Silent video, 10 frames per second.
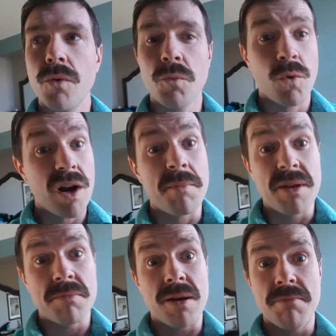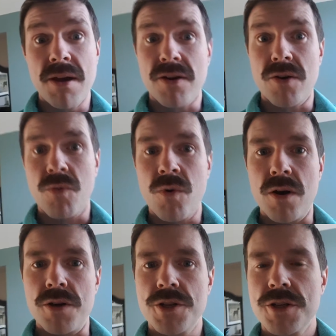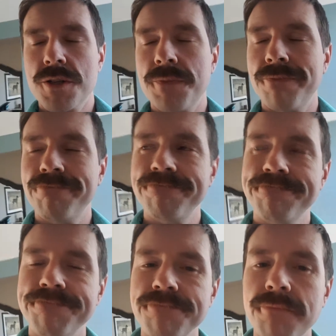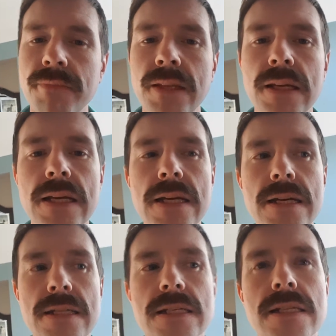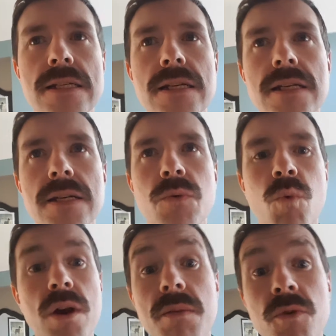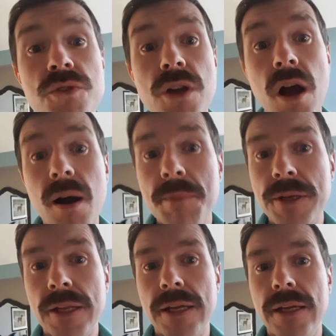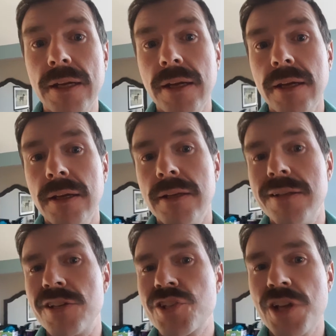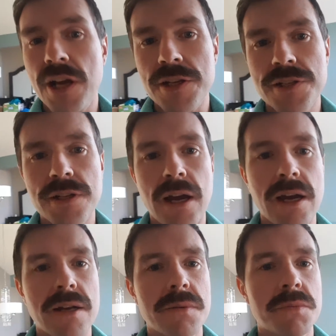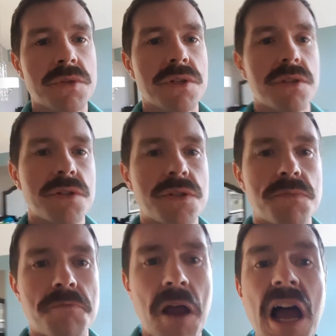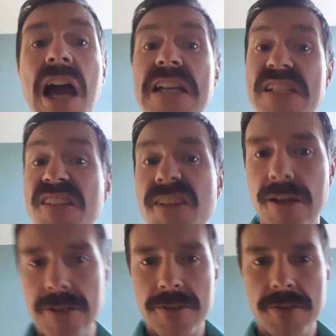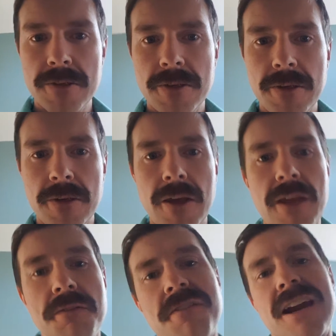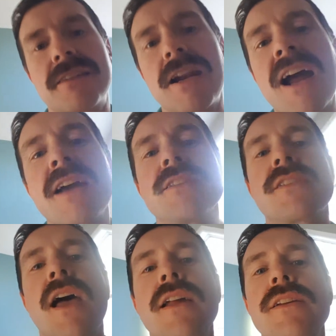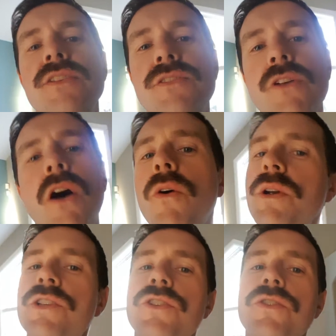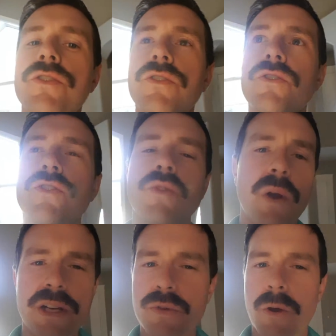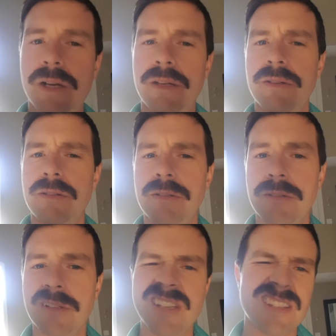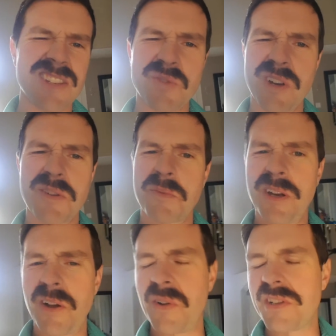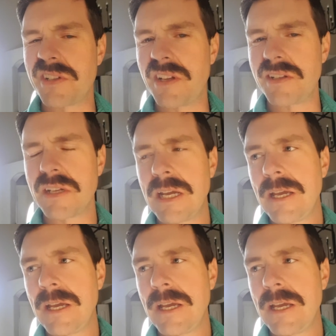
what I mean by better or worse is one of the most commonly discussed items is hindsight. And the fact that hindsight is always 2020. At least that's what everybody always says.